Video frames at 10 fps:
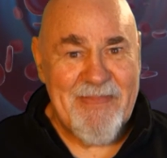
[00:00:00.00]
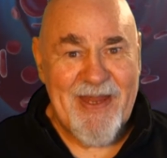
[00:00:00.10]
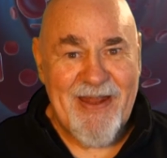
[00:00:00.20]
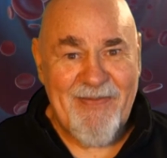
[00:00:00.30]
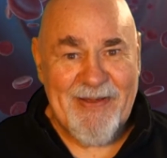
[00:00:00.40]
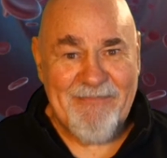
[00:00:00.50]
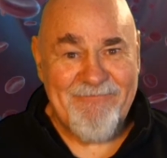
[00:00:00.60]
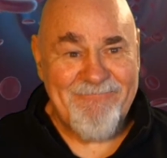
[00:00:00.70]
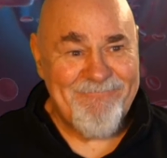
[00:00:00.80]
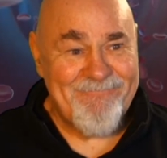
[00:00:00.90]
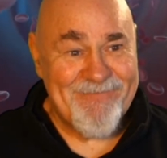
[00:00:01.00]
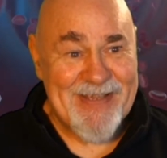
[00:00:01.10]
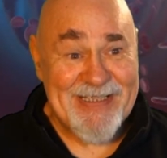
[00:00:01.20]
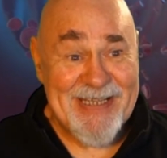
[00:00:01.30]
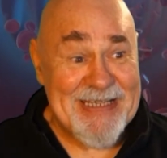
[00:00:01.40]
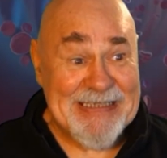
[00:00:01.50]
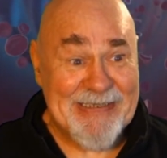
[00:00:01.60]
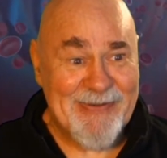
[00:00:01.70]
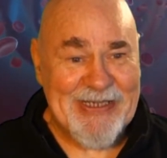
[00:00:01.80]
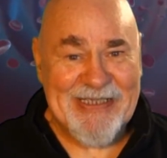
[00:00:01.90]
Didn't have it. That's
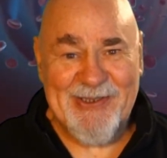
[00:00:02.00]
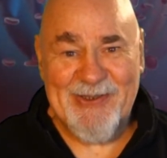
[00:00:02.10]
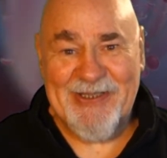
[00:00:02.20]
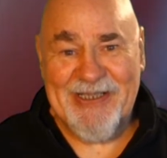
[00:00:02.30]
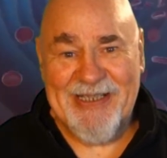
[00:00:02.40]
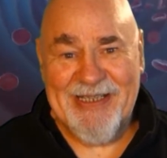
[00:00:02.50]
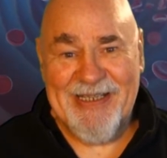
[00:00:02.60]
just, right, so